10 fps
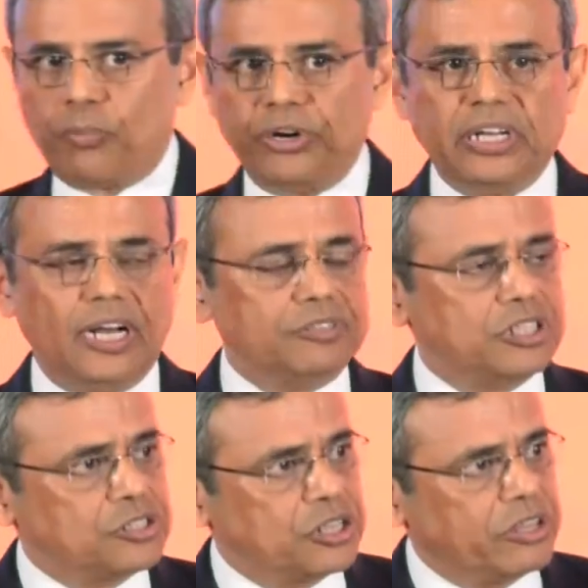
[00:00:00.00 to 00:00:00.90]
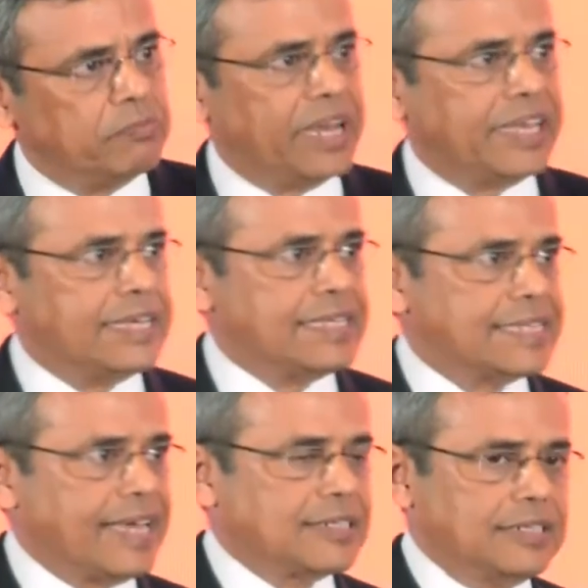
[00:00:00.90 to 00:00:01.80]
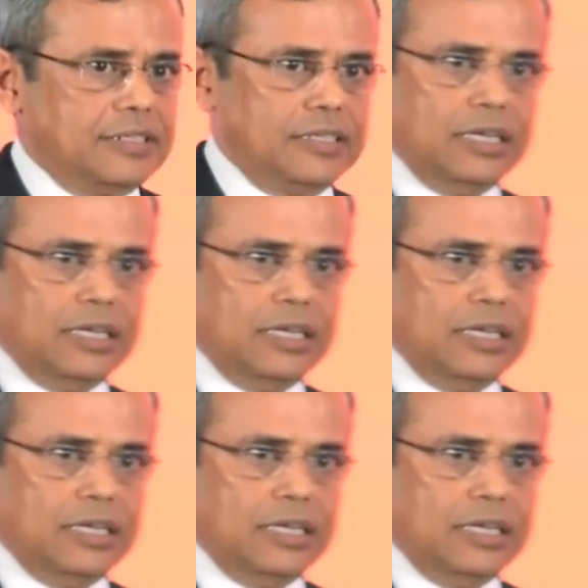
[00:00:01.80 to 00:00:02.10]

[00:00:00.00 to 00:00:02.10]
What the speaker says: corporate governance in the banking sector,